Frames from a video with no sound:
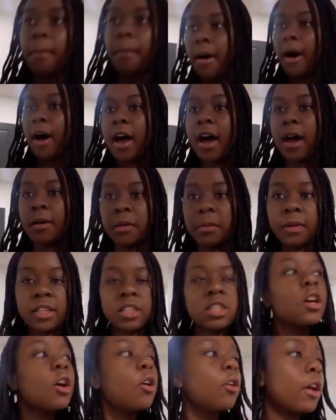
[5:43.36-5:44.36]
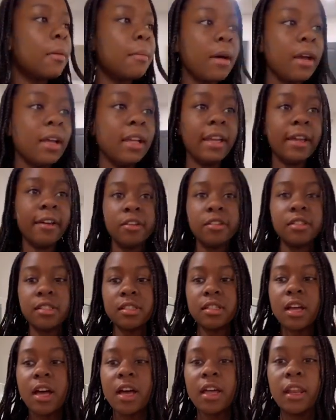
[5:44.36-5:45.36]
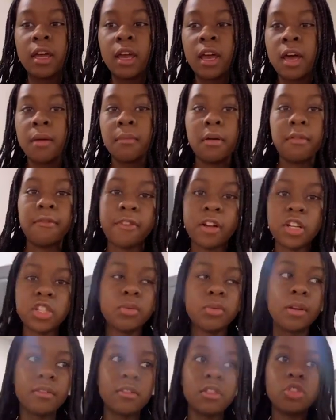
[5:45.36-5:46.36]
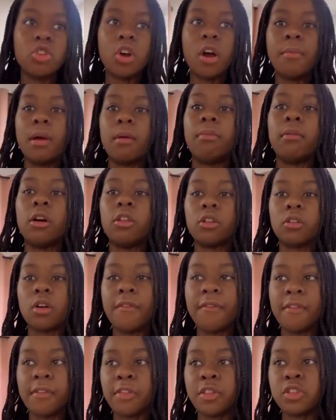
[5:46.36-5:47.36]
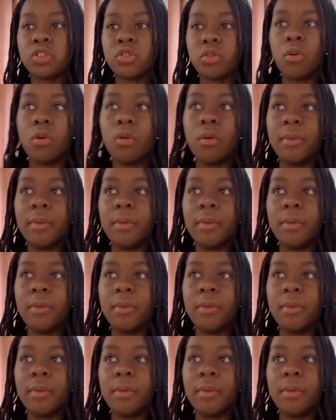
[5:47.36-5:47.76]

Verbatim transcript: but I'm about to go get my nails done. But first we have to drop my brother off at the school